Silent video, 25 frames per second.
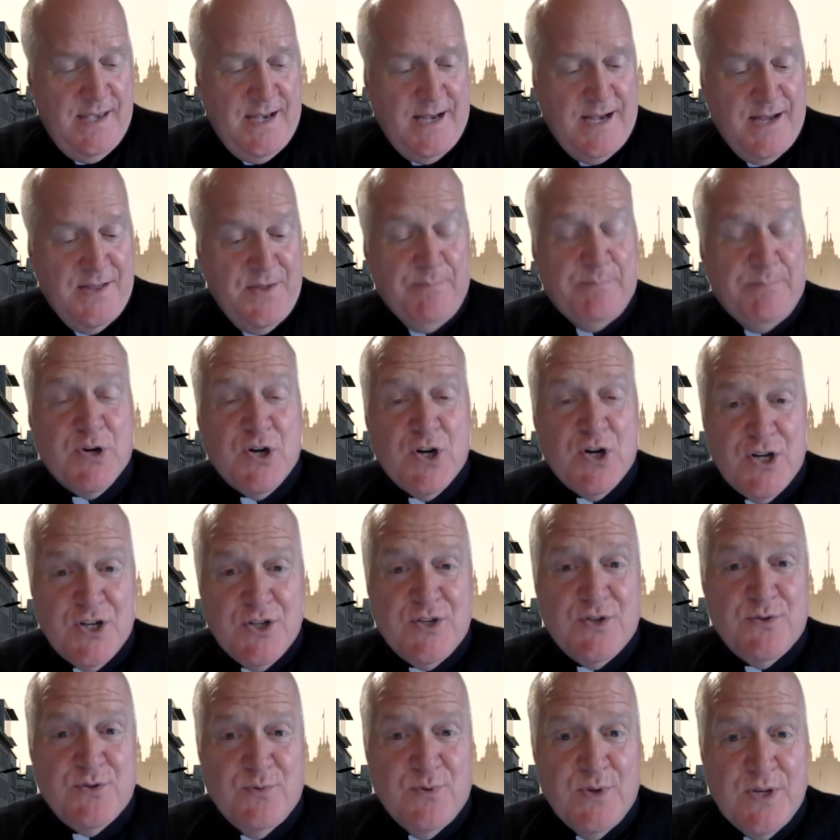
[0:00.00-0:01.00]

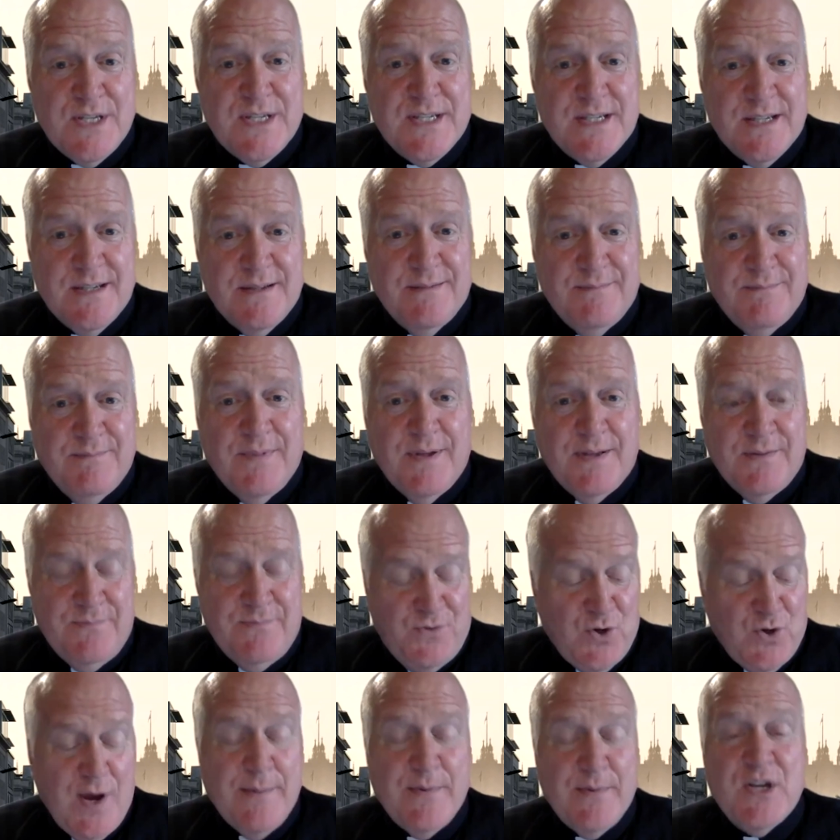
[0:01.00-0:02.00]
Verge was
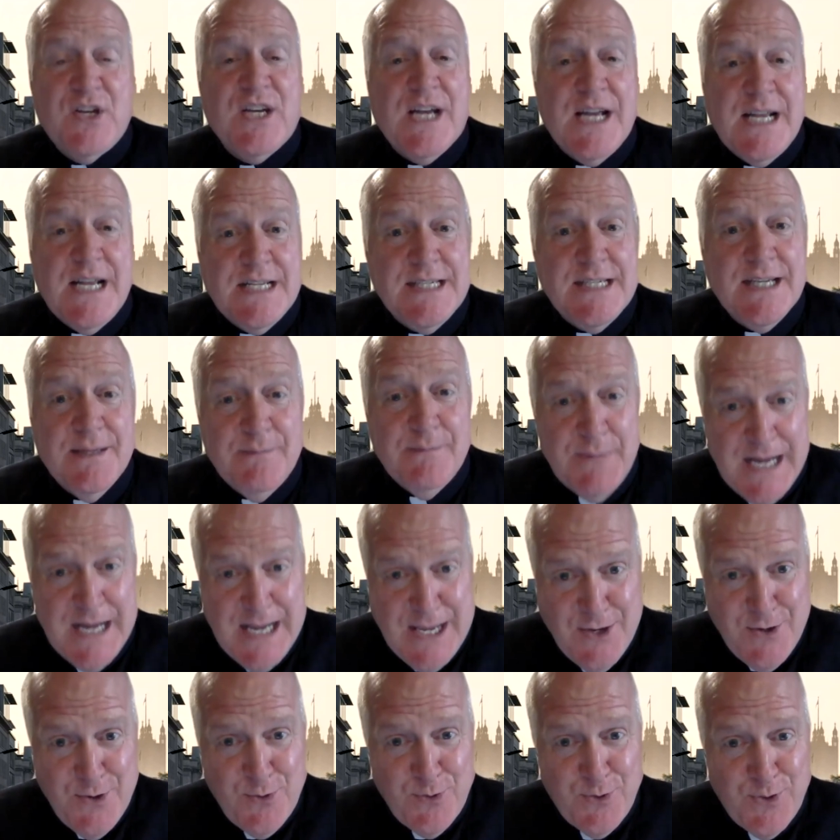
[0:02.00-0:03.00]
traumatizing in my
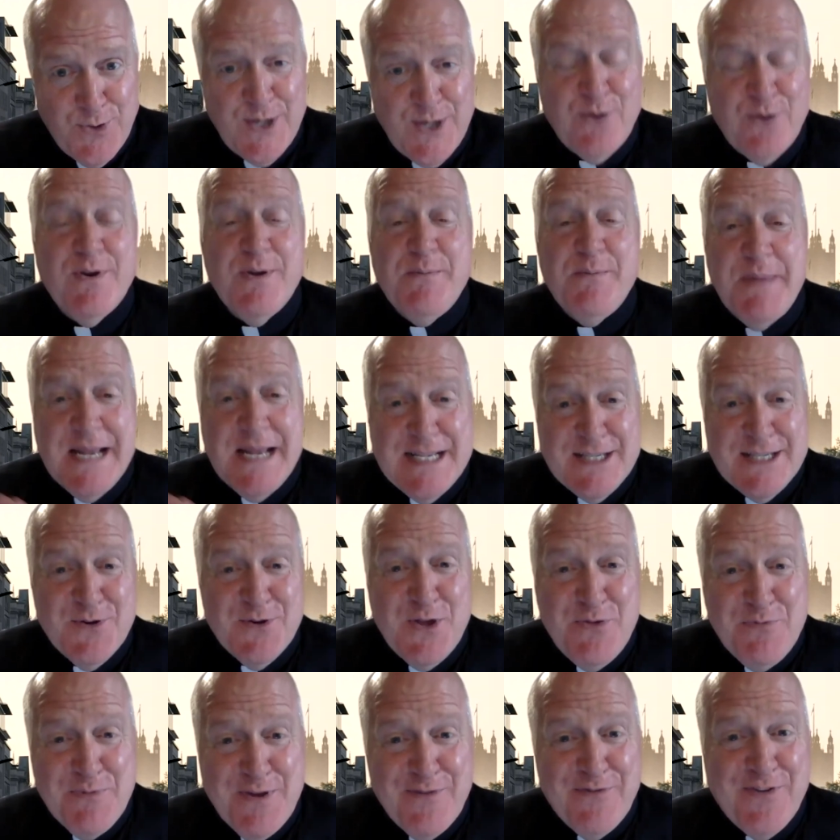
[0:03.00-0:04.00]
youth, and it remains
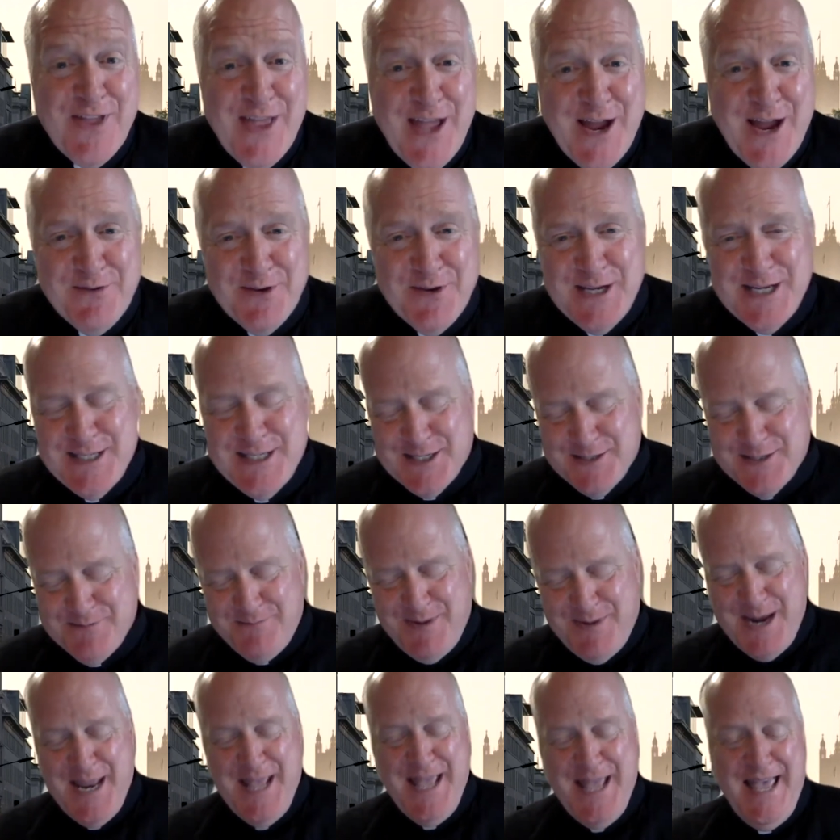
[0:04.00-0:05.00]
with me for that reason.
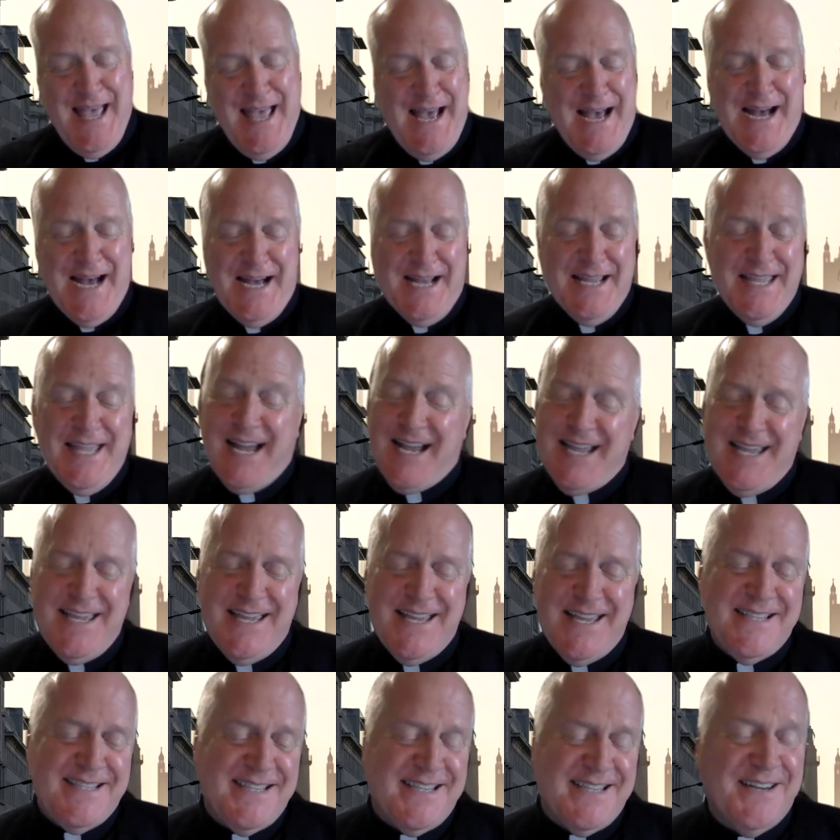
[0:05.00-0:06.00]
But yeah, he
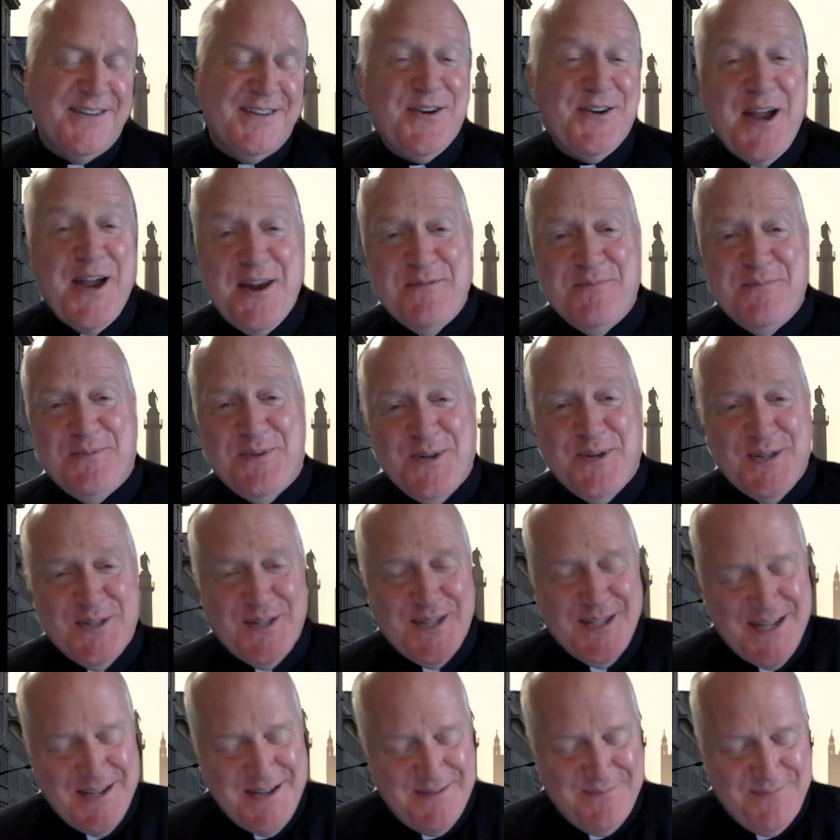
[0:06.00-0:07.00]
has an incredible
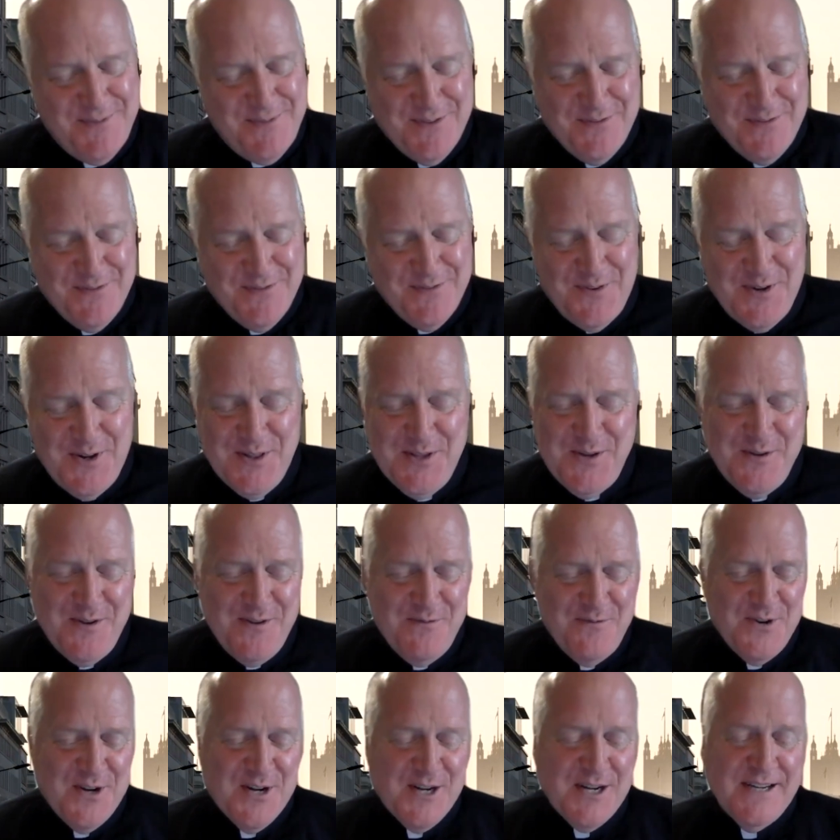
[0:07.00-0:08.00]
portfolio
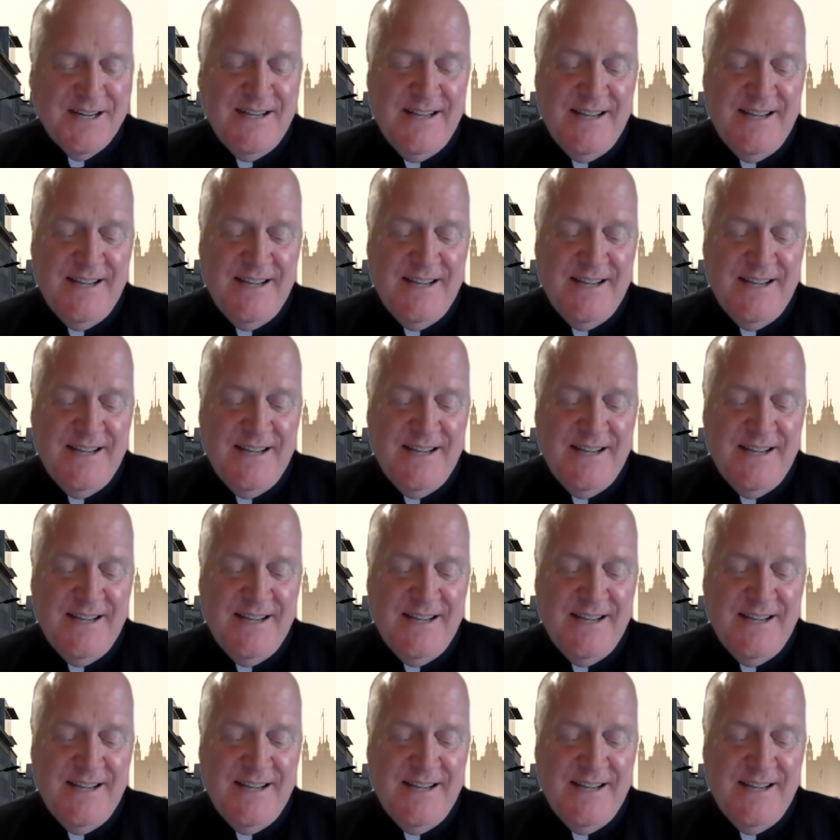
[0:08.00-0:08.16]
of work.